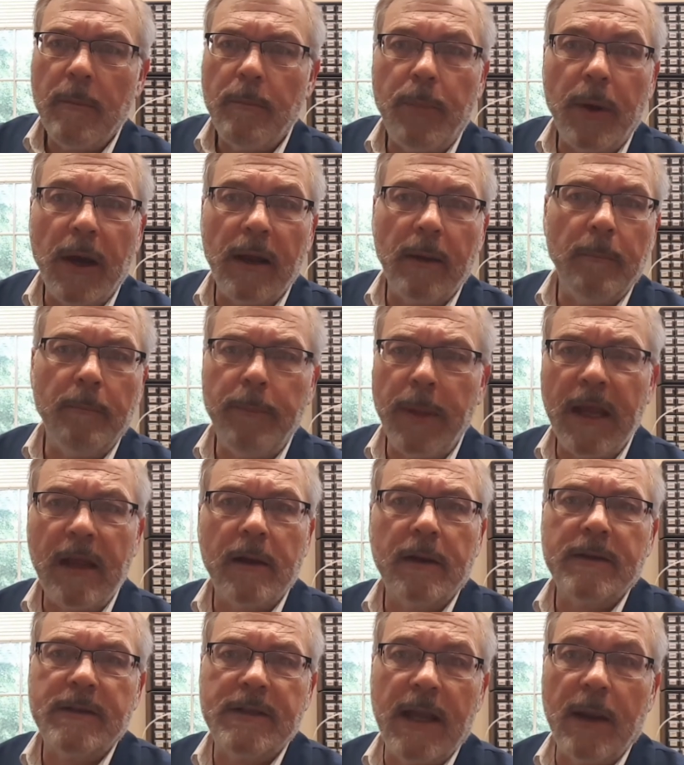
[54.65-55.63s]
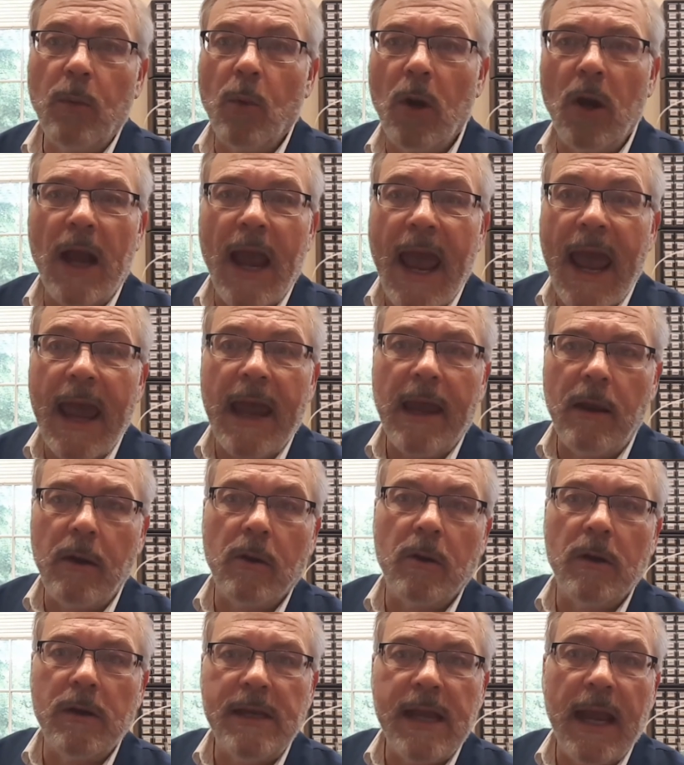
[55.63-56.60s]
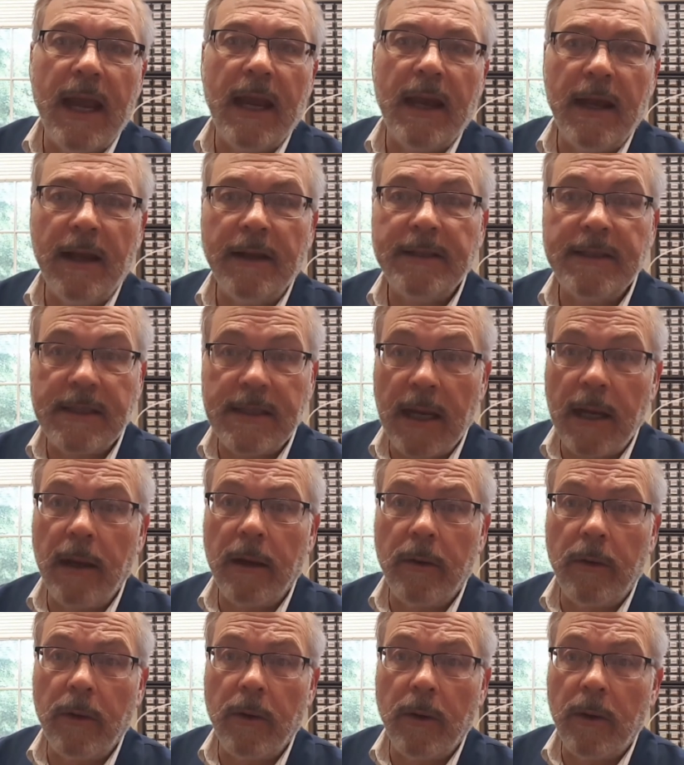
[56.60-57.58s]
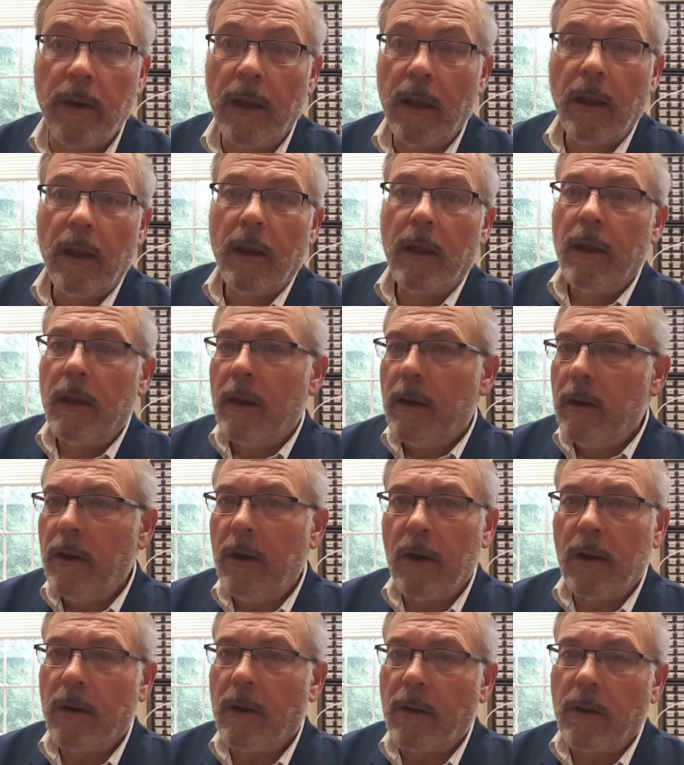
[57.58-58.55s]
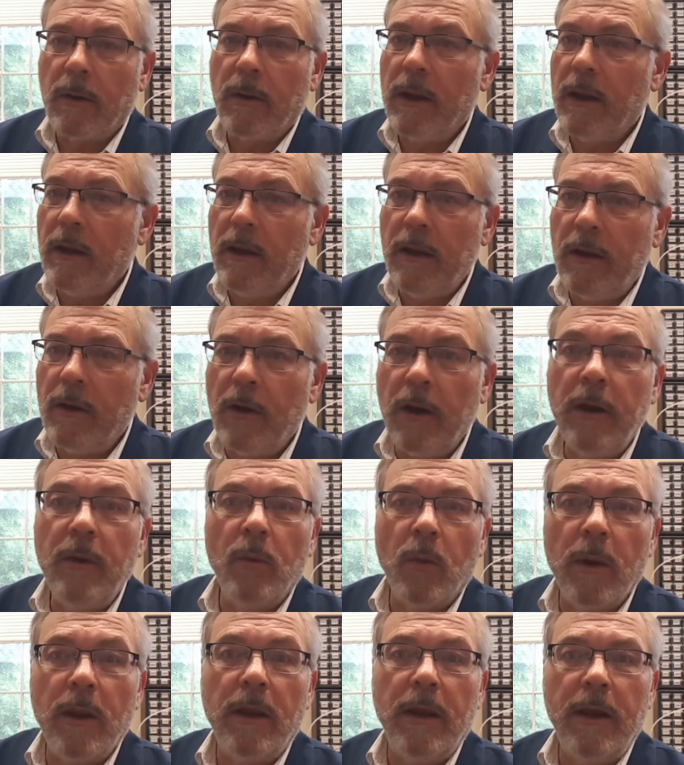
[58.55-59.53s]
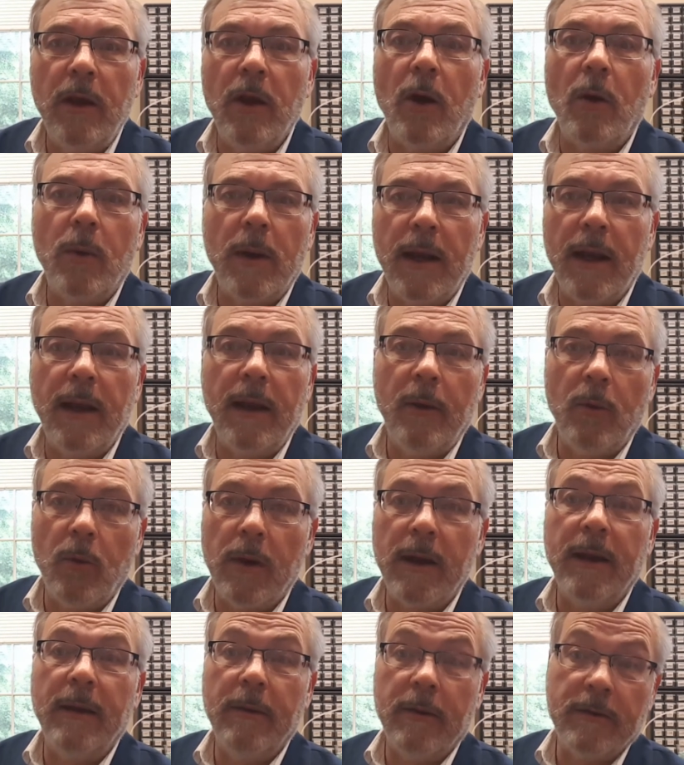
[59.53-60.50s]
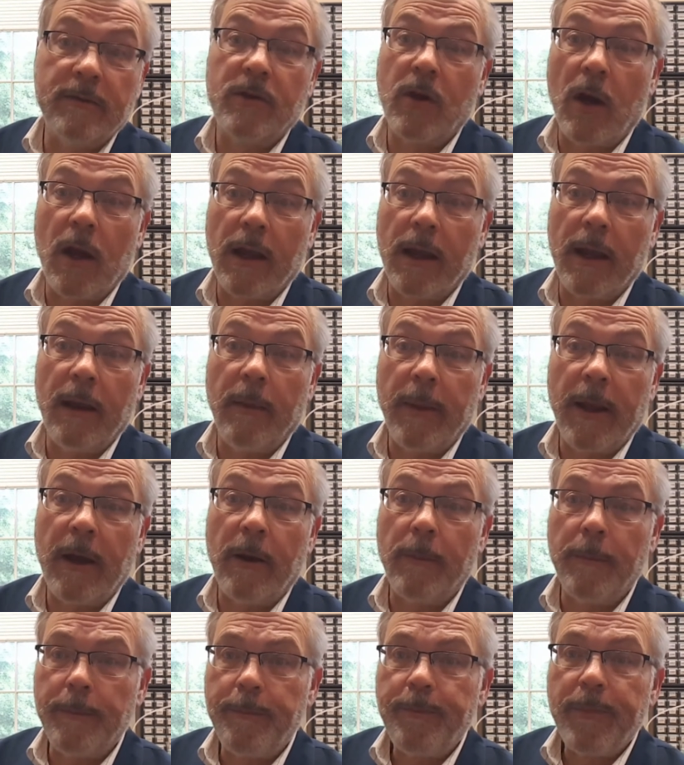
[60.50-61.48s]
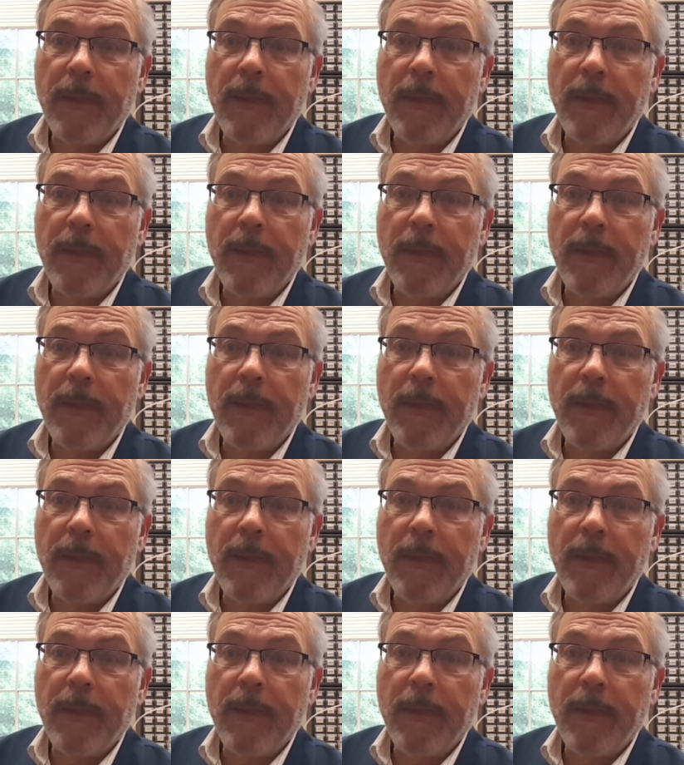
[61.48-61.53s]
But because they weren't anchored to any standard, you know, you didn't really know what anybody was talking about.